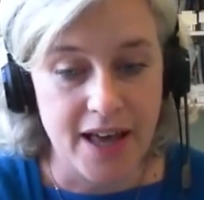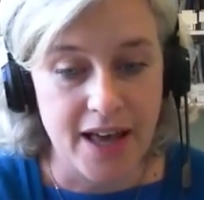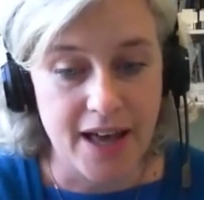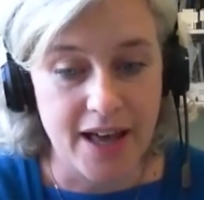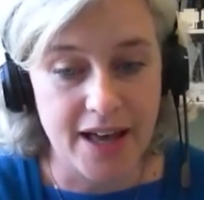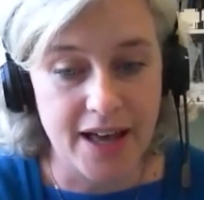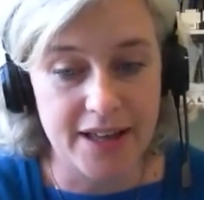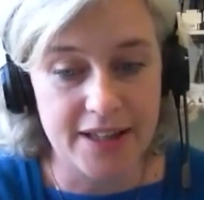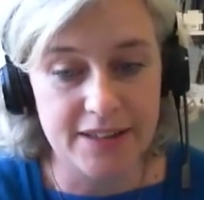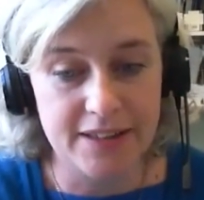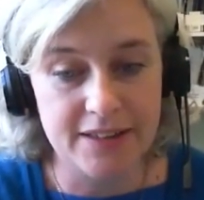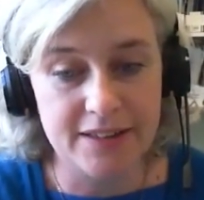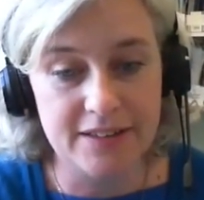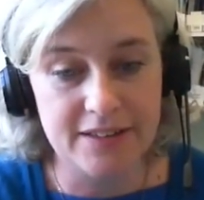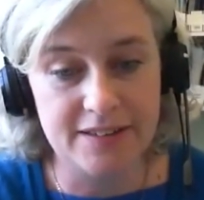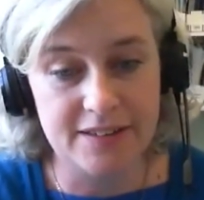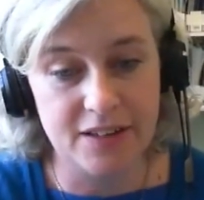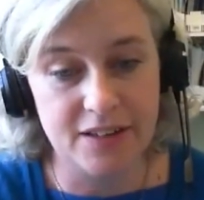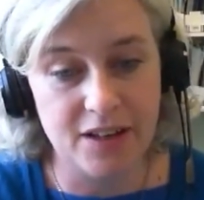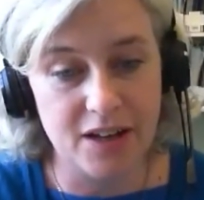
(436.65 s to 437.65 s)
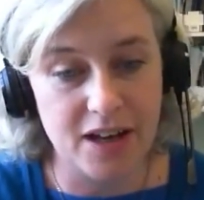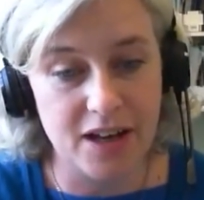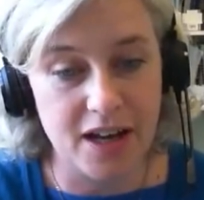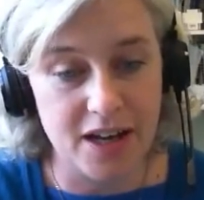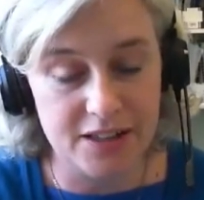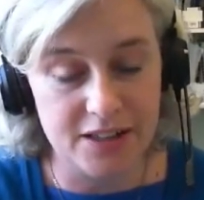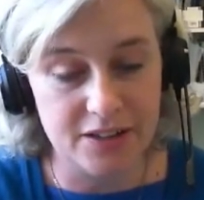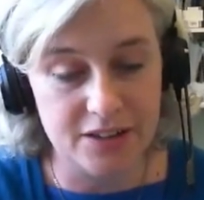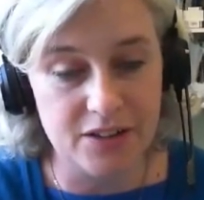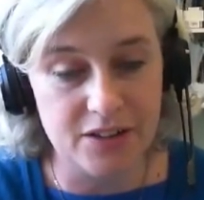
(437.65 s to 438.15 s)
and
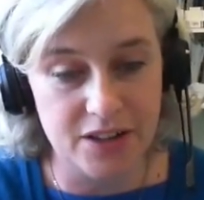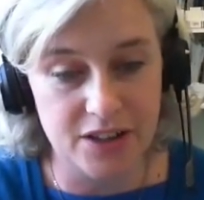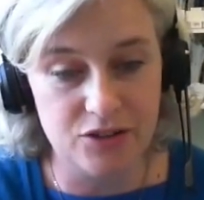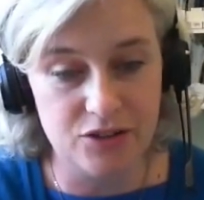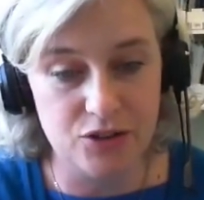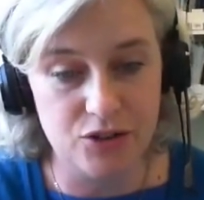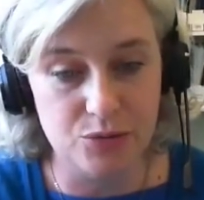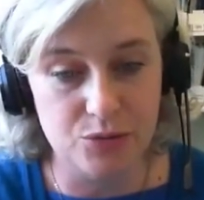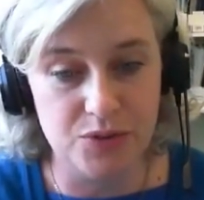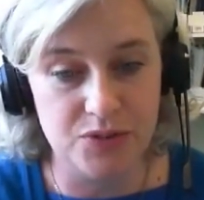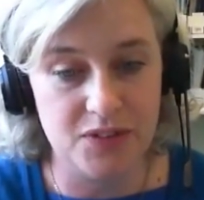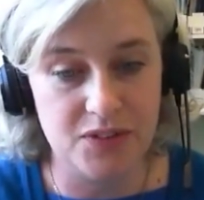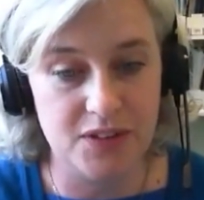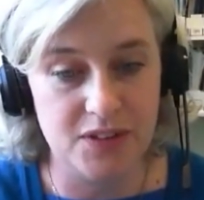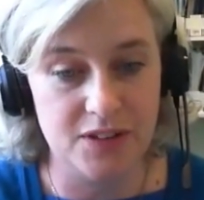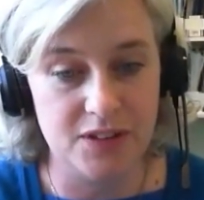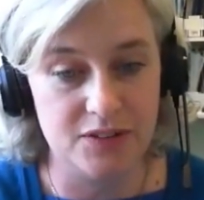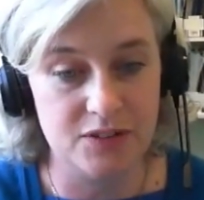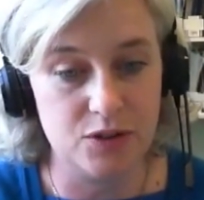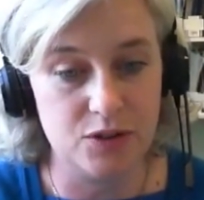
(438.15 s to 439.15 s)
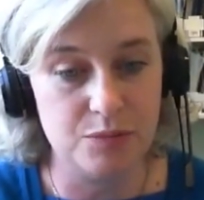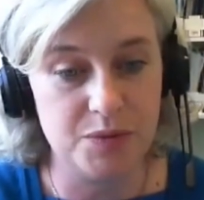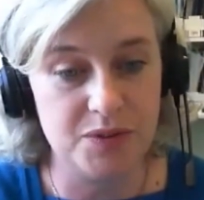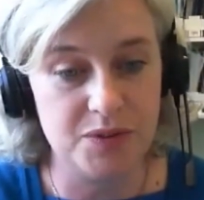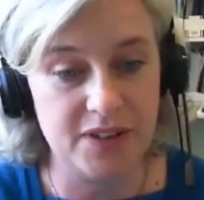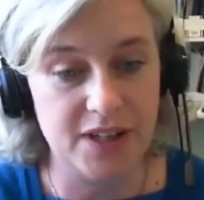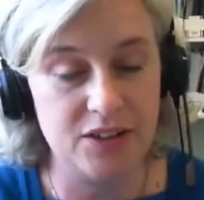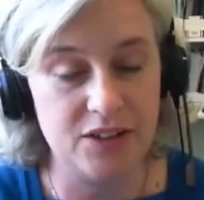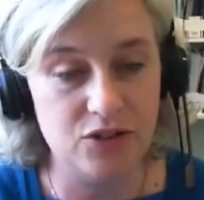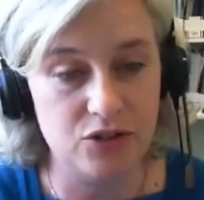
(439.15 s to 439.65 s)
another issue was the sort of
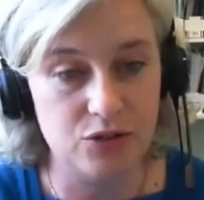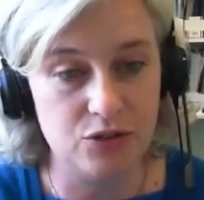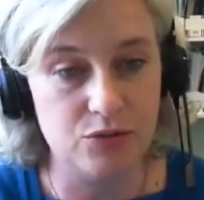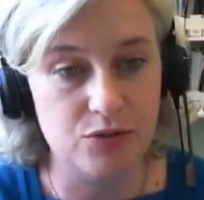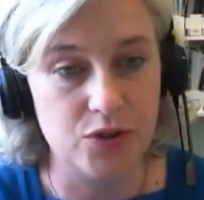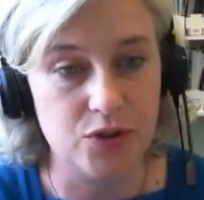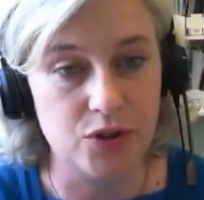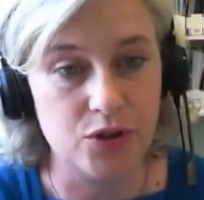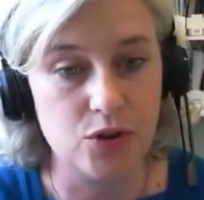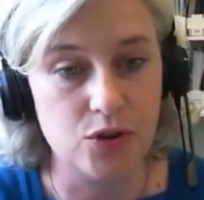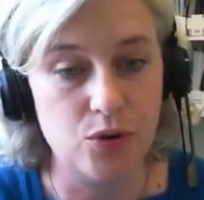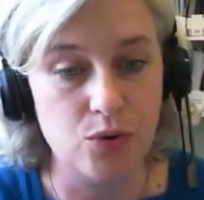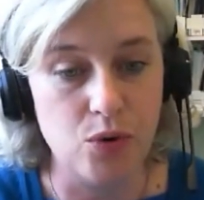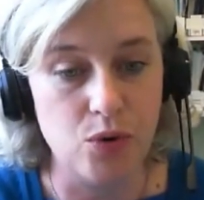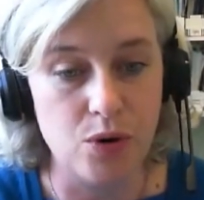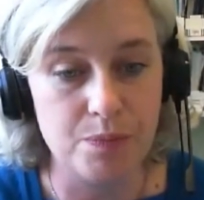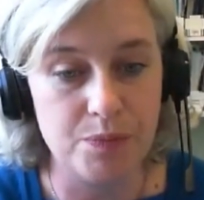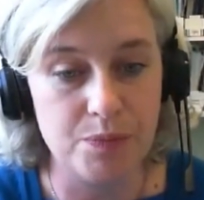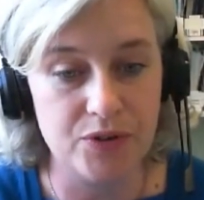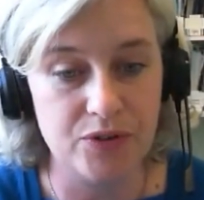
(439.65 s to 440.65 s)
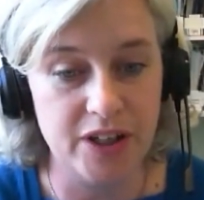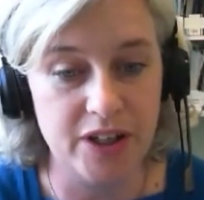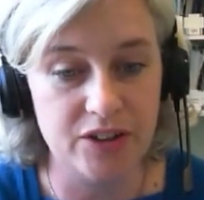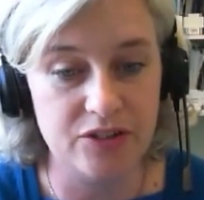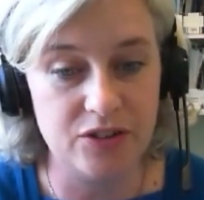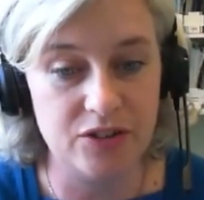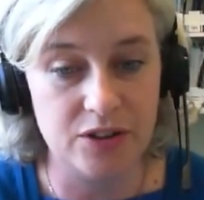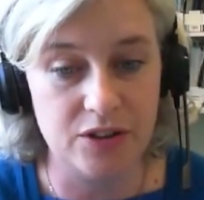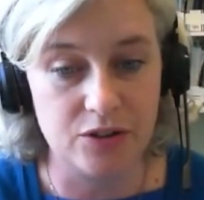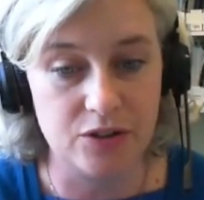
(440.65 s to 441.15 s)
potential for
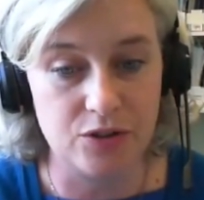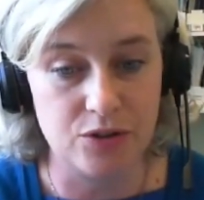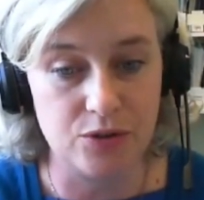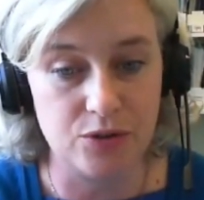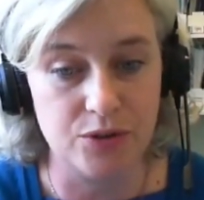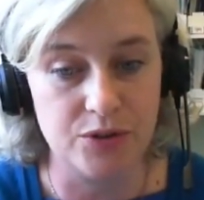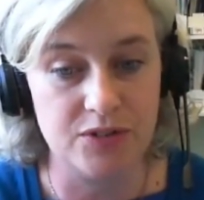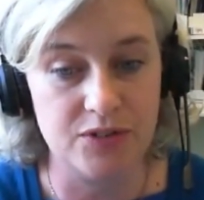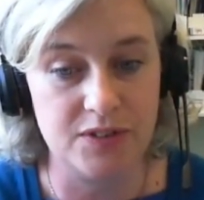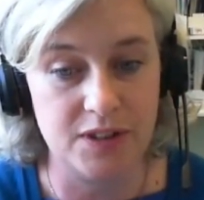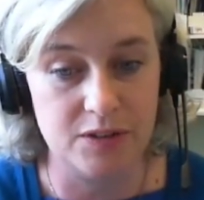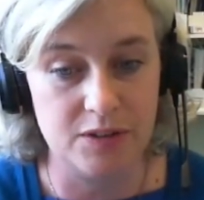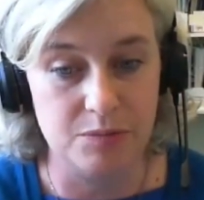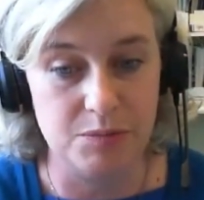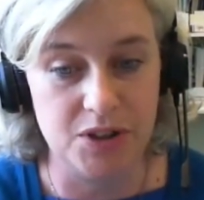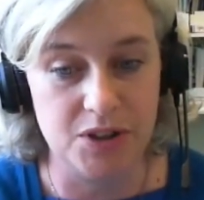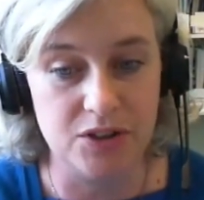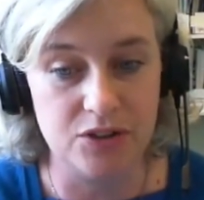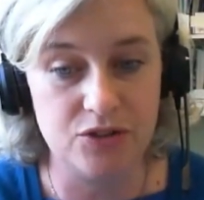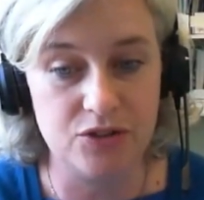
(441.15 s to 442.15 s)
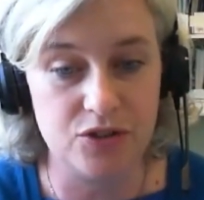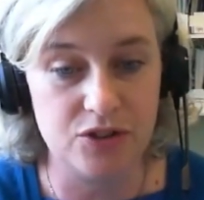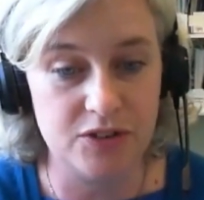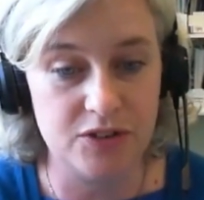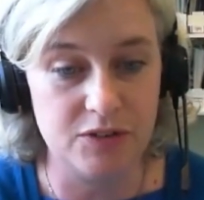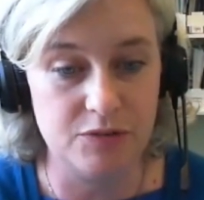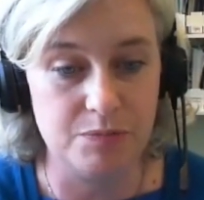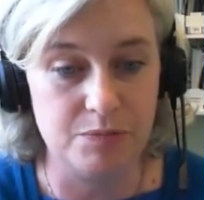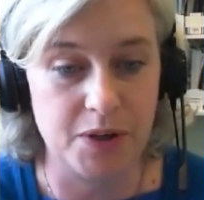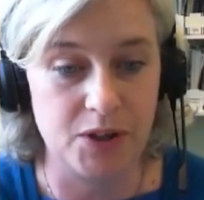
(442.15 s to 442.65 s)
cooperation across
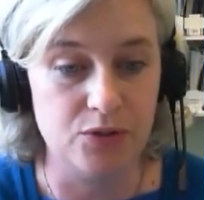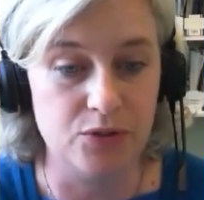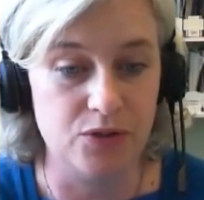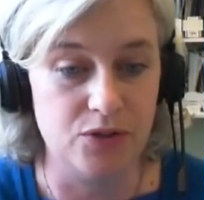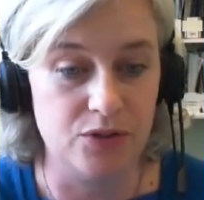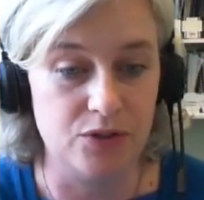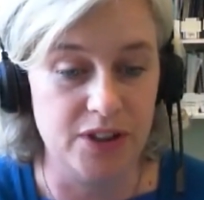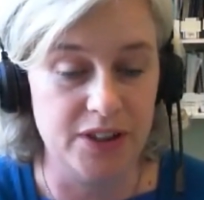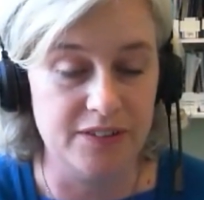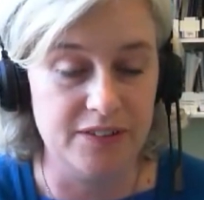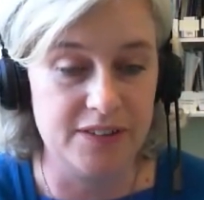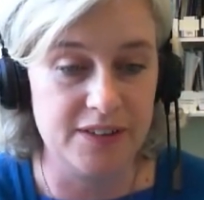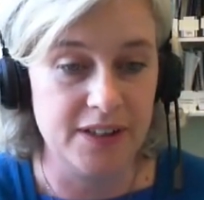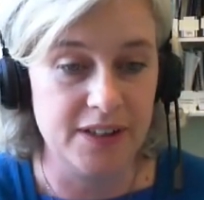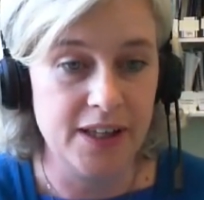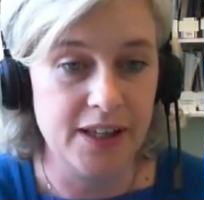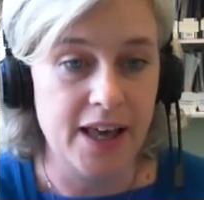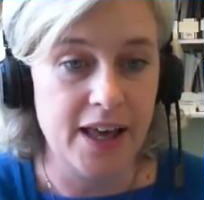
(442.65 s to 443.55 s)
administrative boundaries